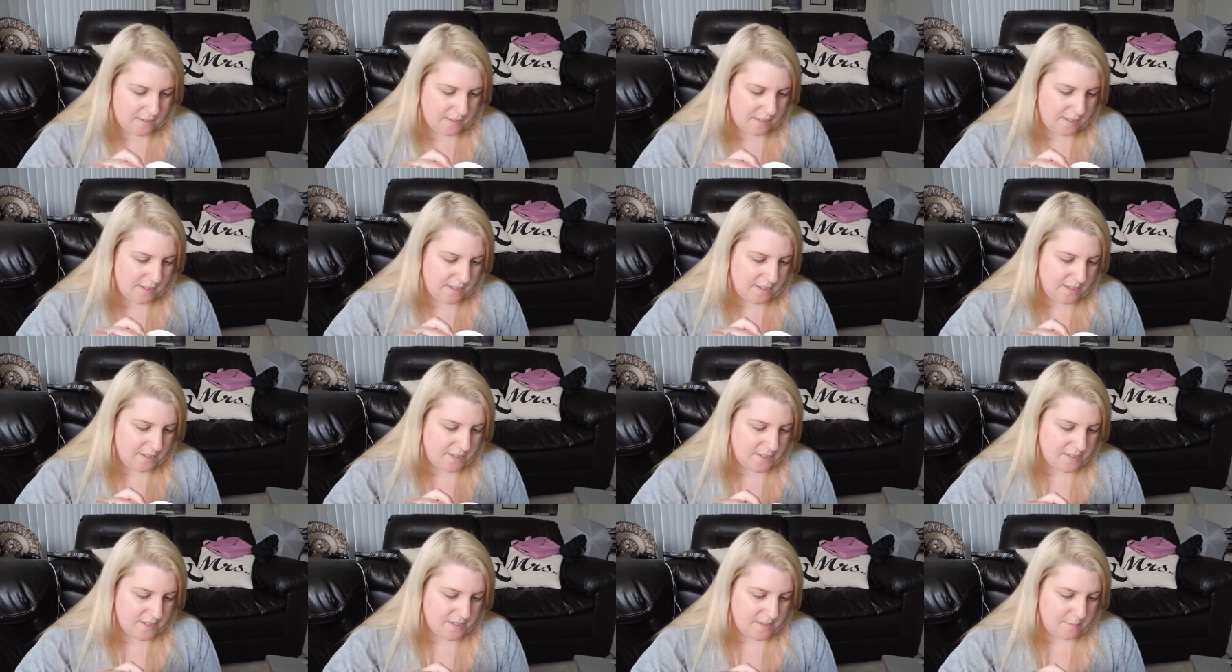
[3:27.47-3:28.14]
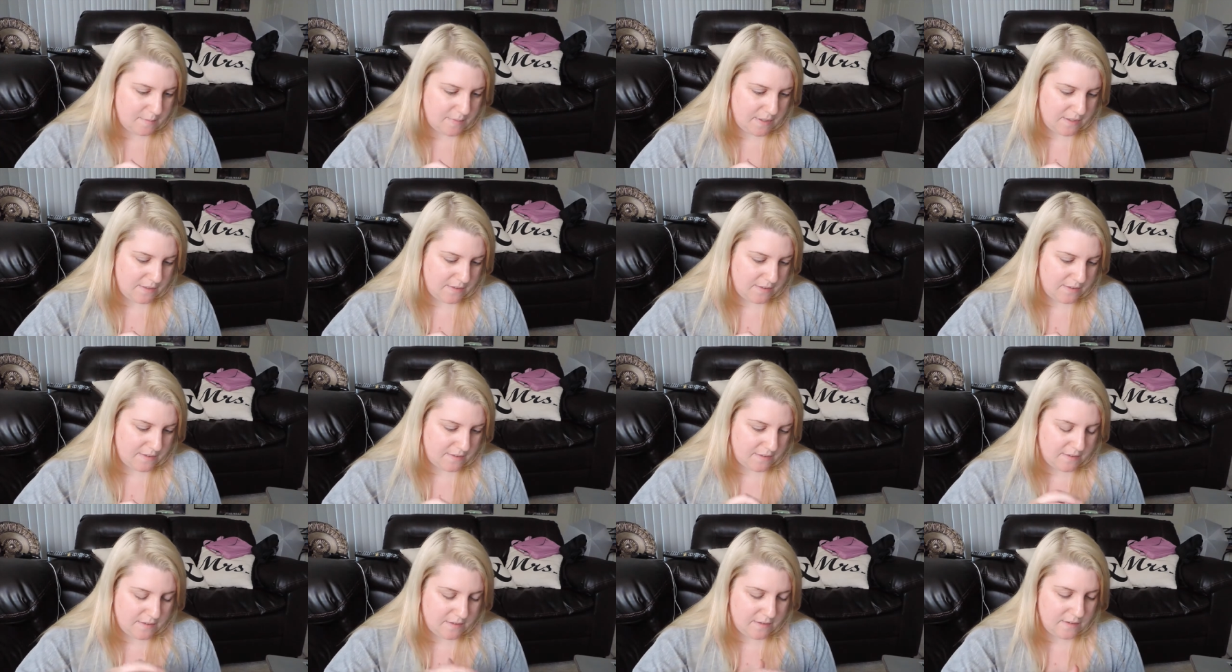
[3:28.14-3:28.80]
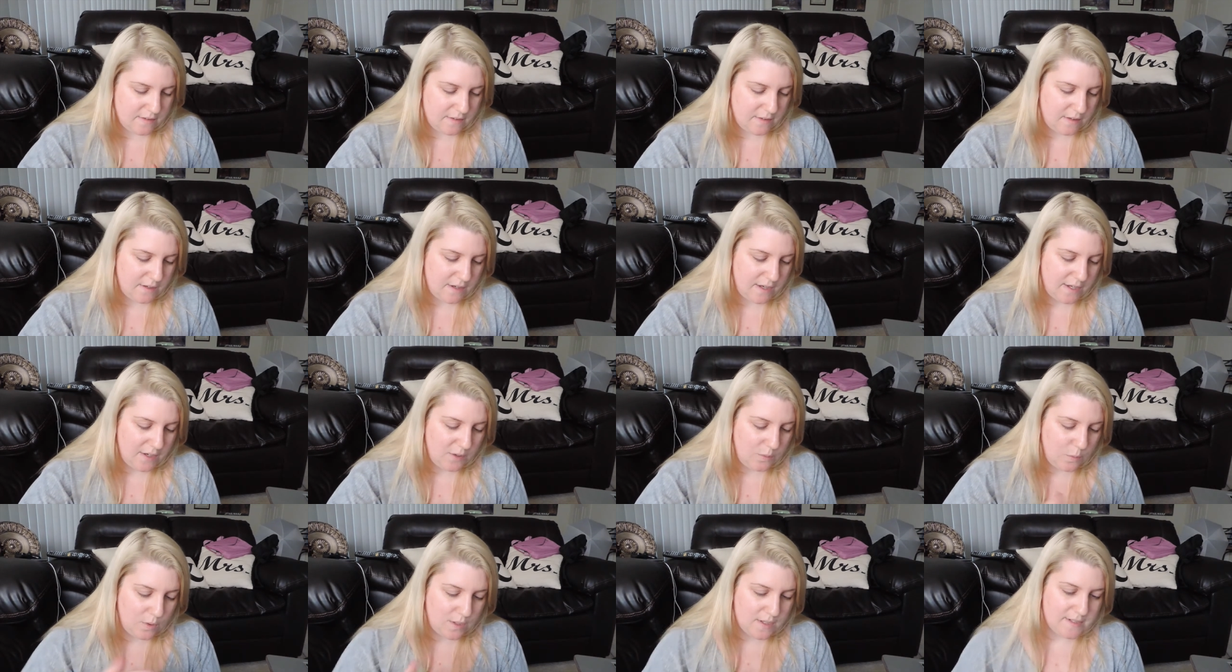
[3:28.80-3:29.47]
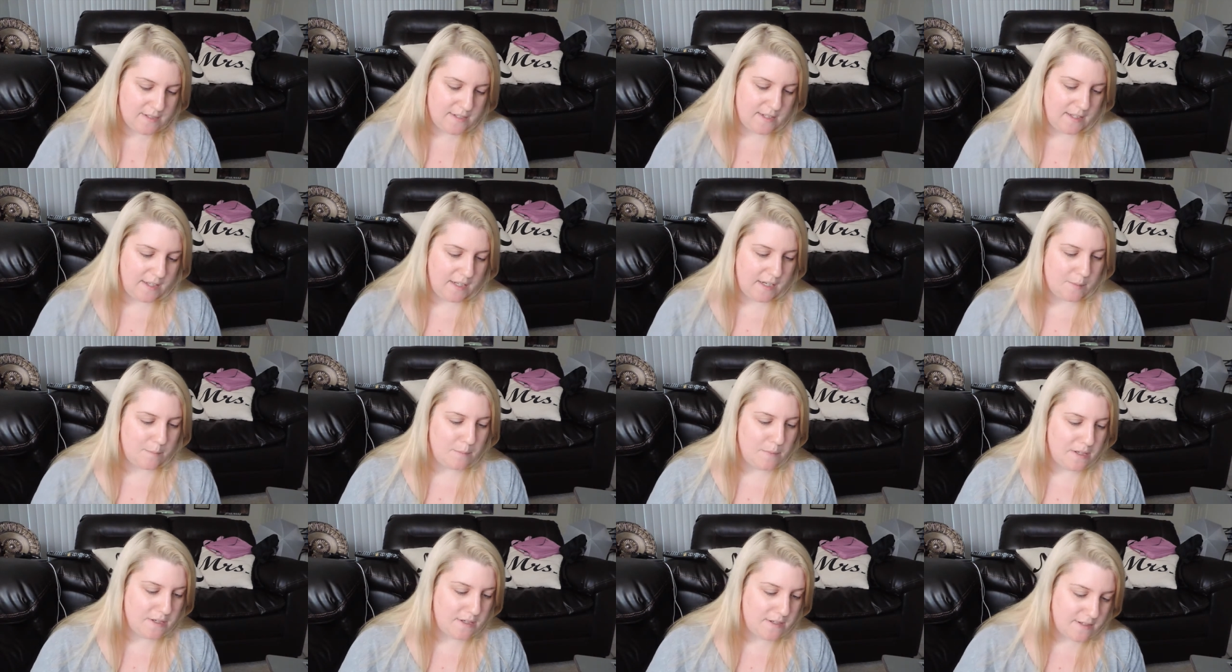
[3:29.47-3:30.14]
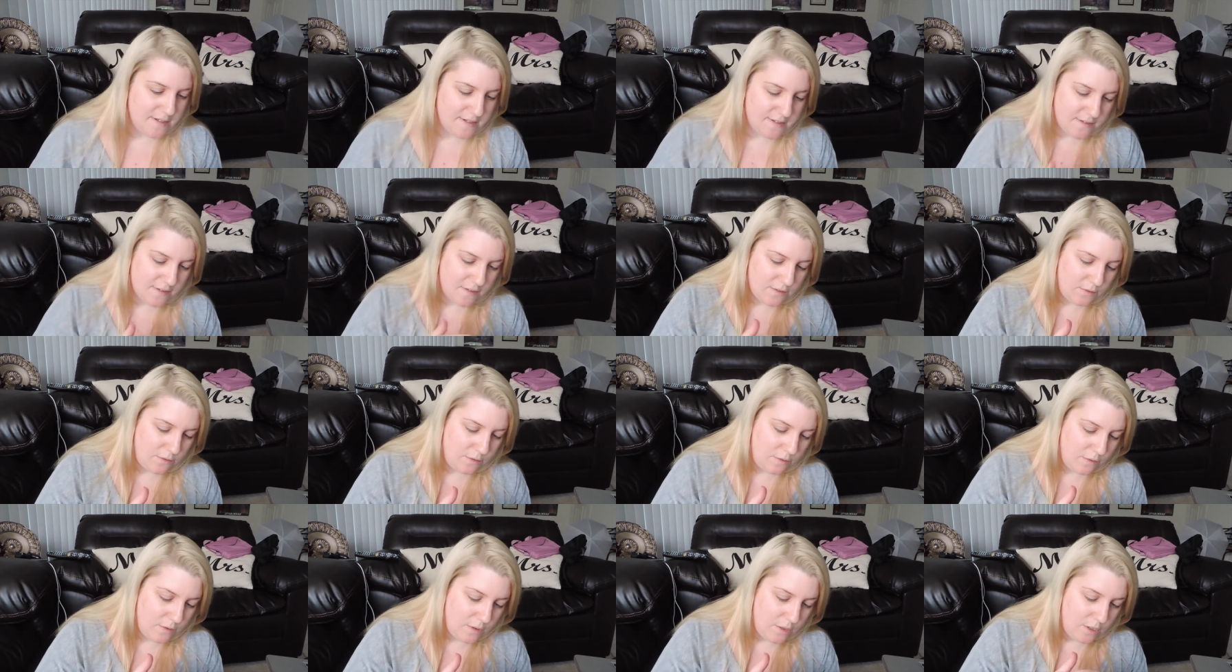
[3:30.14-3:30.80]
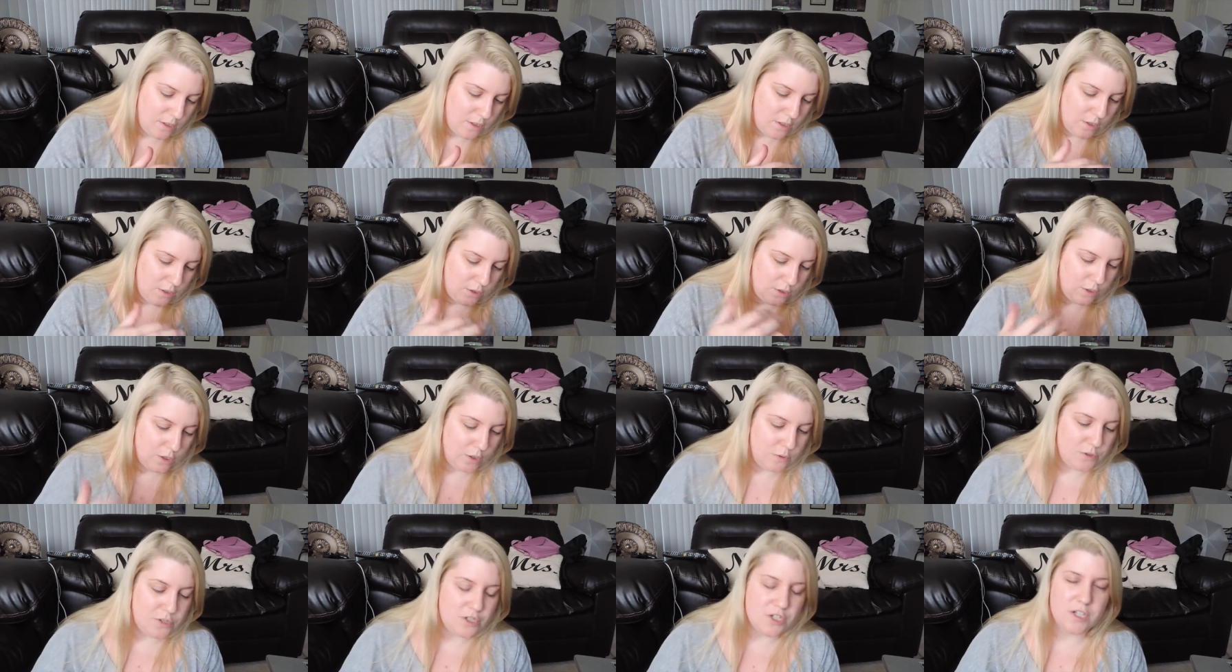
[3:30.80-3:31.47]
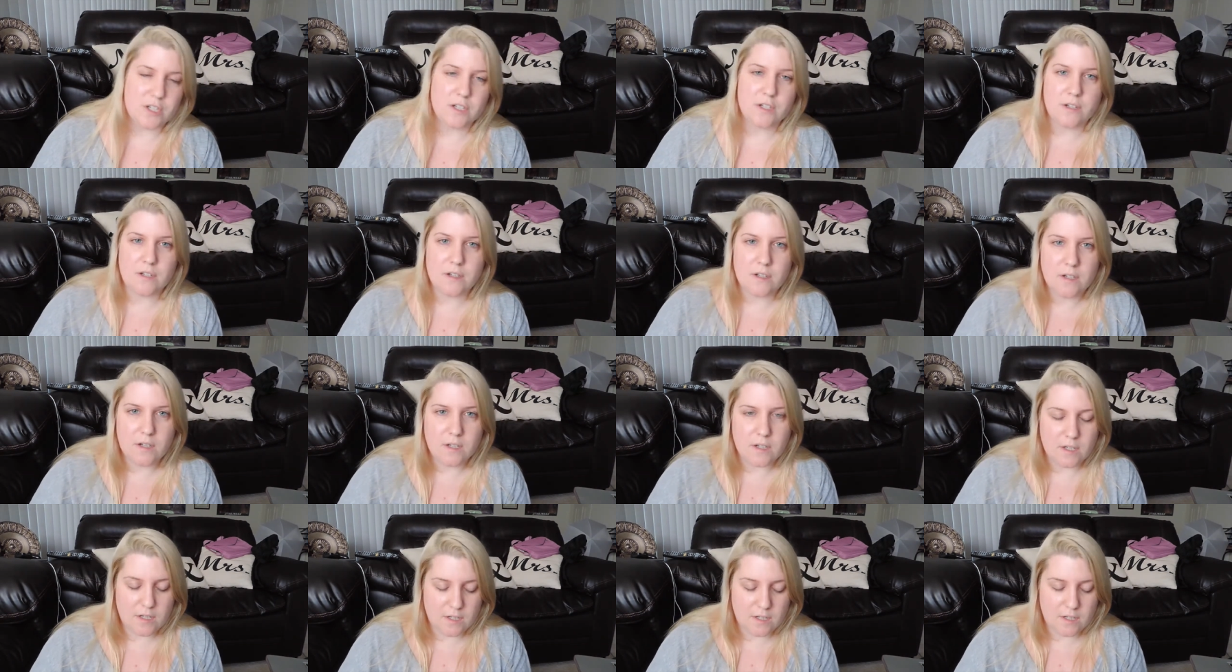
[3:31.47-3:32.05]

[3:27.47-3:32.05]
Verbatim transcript: It kind of just smells, I don't want to say like a medicinal lotion,